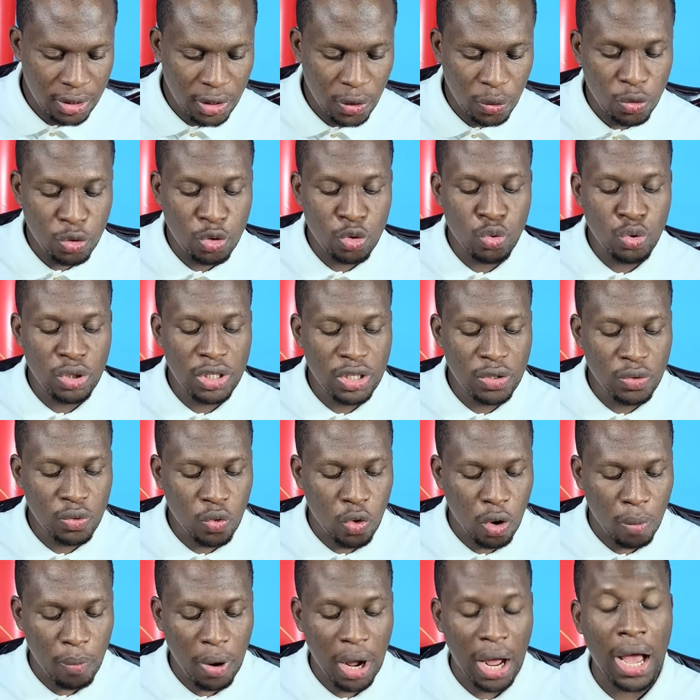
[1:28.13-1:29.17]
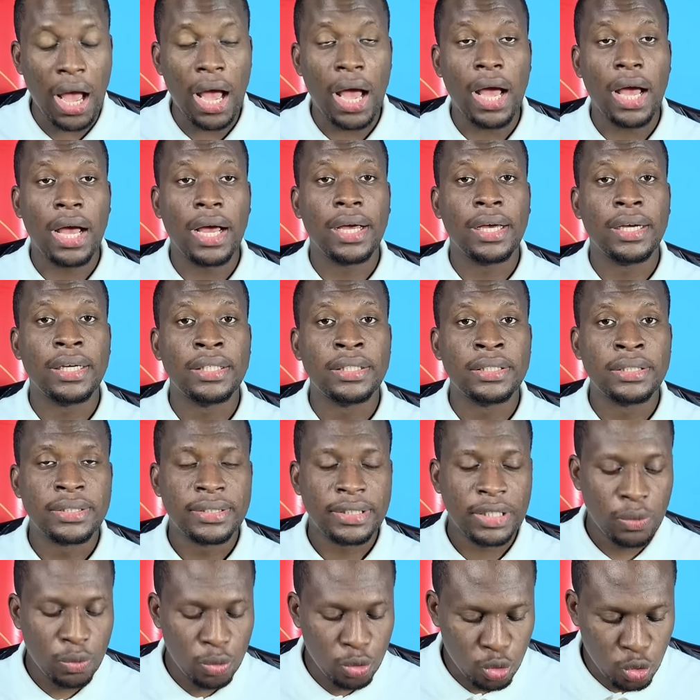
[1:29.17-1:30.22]
Yegusu din koma,
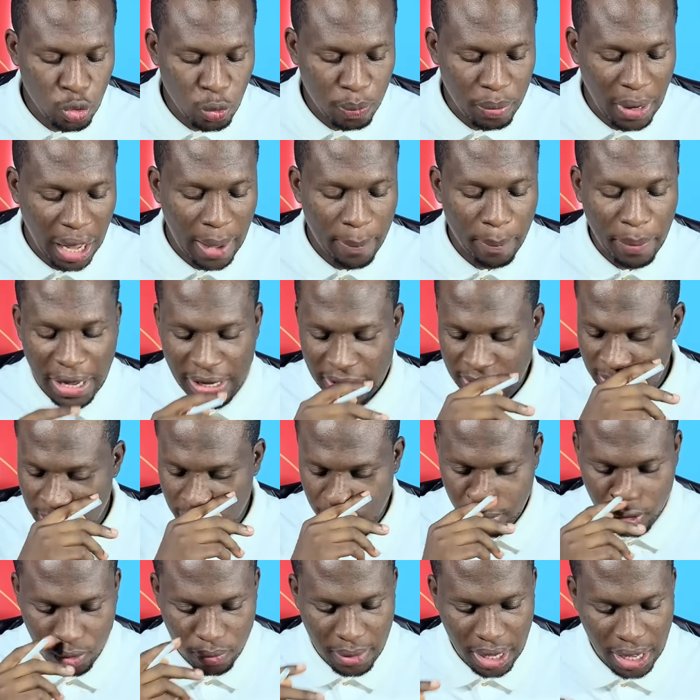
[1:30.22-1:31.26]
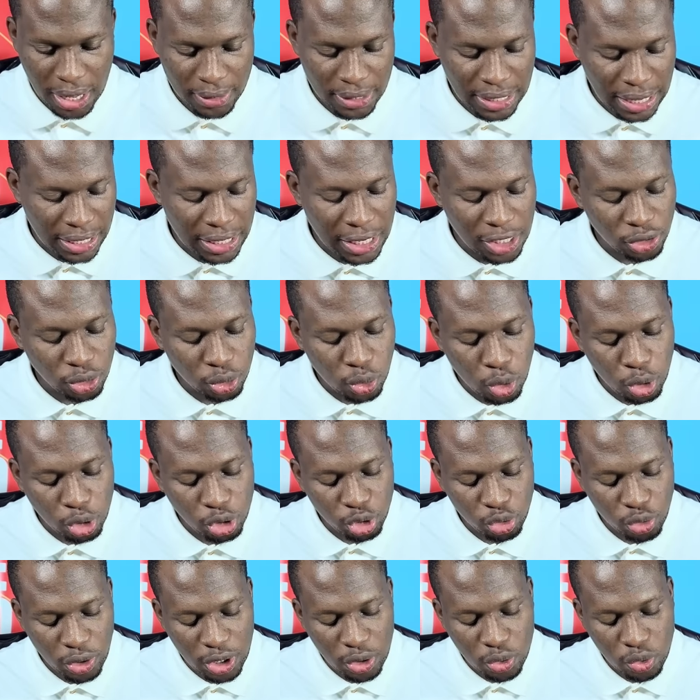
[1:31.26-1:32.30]
yegusu papa and sebuma. Now let's go
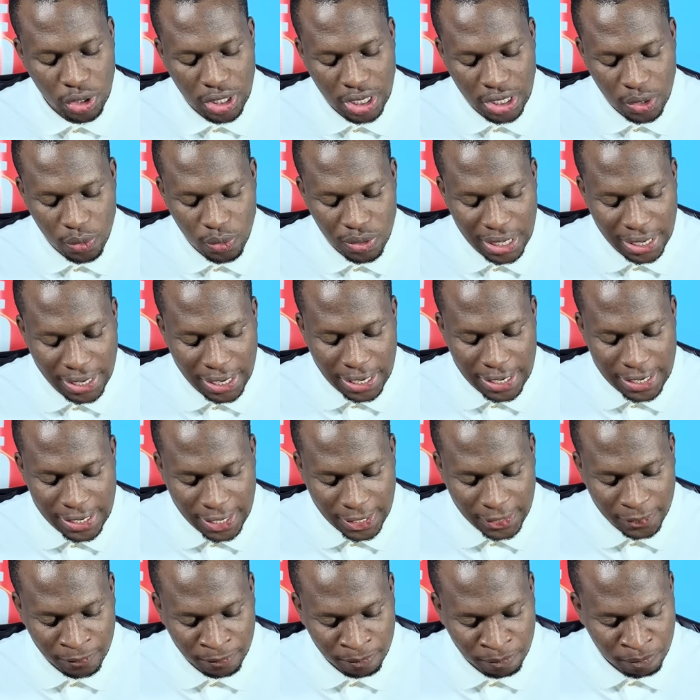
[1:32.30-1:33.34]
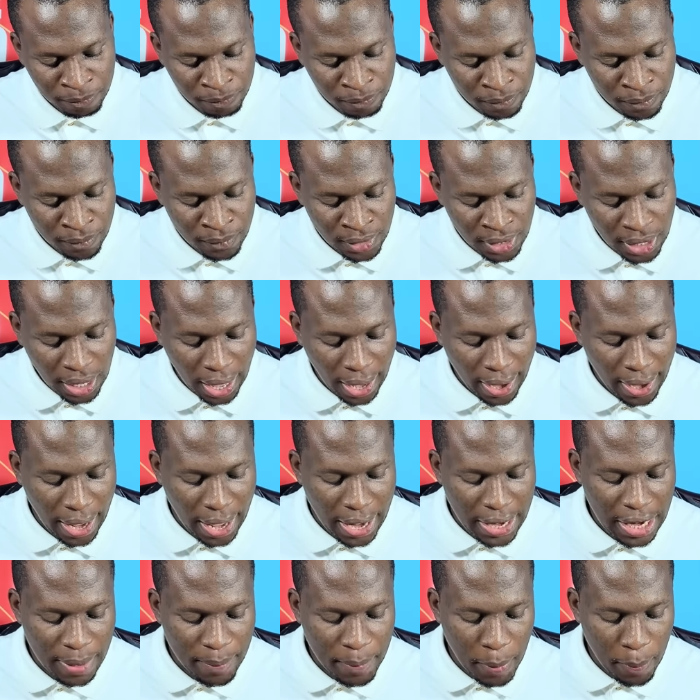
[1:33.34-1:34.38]
straight to the news. And then I
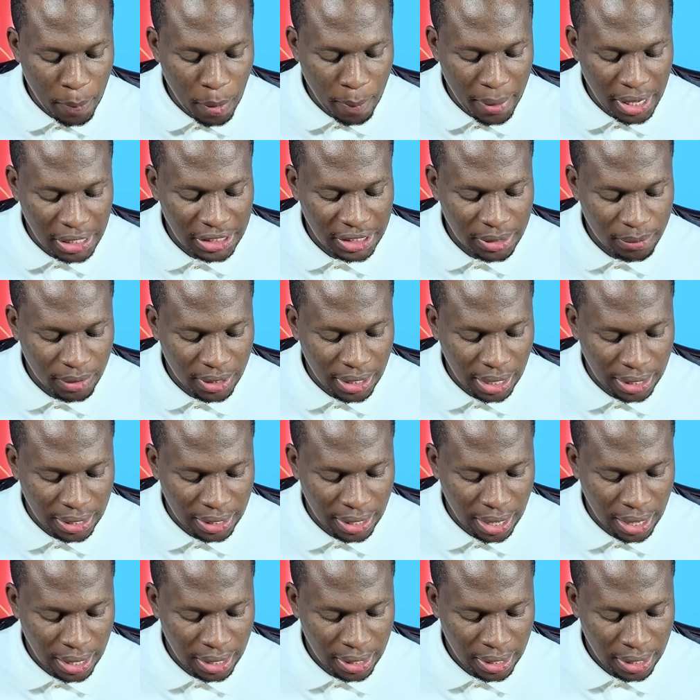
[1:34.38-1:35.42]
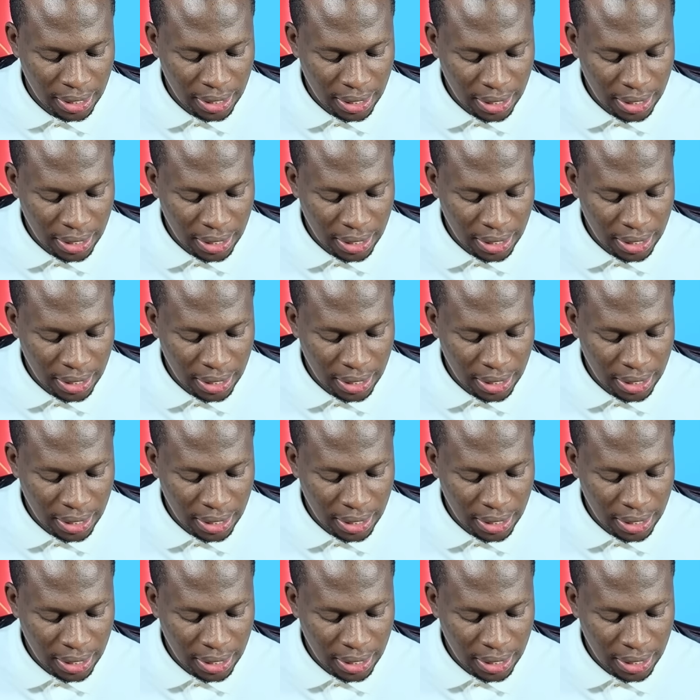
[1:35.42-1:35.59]
had a meboma shimukakra.